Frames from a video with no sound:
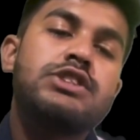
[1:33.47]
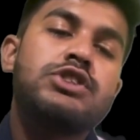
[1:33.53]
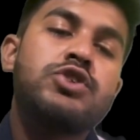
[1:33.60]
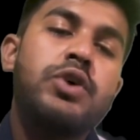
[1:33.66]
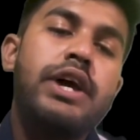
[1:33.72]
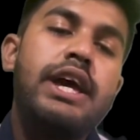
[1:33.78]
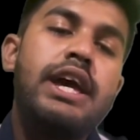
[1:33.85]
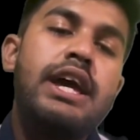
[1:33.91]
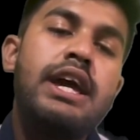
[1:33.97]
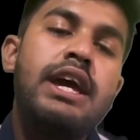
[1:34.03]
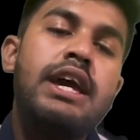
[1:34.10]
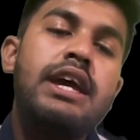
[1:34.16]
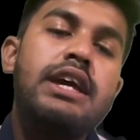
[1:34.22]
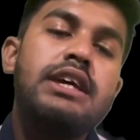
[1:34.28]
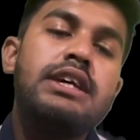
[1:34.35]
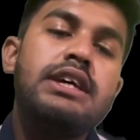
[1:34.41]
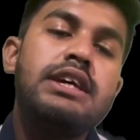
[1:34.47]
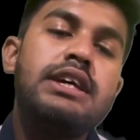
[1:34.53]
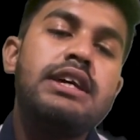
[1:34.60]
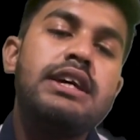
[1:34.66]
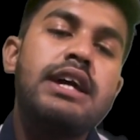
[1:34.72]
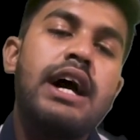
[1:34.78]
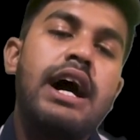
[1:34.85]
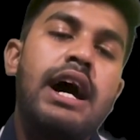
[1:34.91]
So A, E,
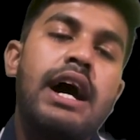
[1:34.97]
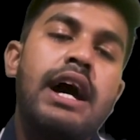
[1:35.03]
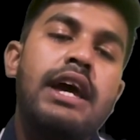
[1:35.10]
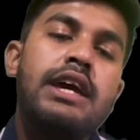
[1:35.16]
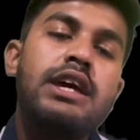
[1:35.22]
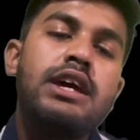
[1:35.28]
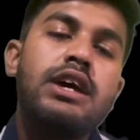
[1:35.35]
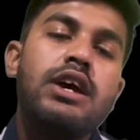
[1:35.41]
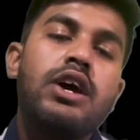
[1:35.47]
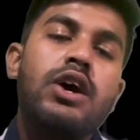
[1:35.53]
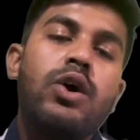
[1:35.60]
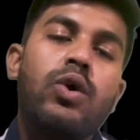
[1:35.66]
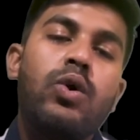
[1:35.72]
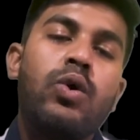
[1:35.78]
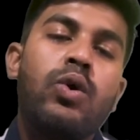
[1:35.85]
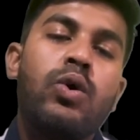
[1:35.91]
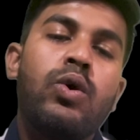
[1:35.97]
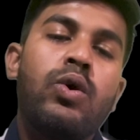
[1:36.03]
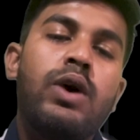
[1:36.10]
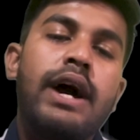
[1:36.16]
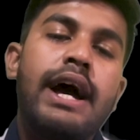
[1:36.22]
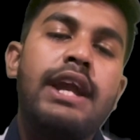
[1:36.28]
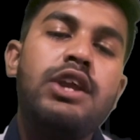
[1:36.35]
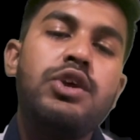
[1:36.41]
I, O
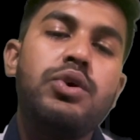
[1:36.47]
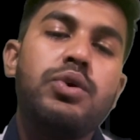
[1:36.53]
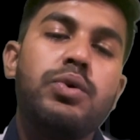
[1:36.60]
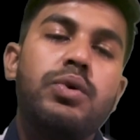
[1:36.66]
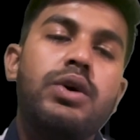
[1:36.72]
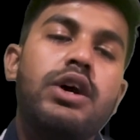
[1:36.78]
and U.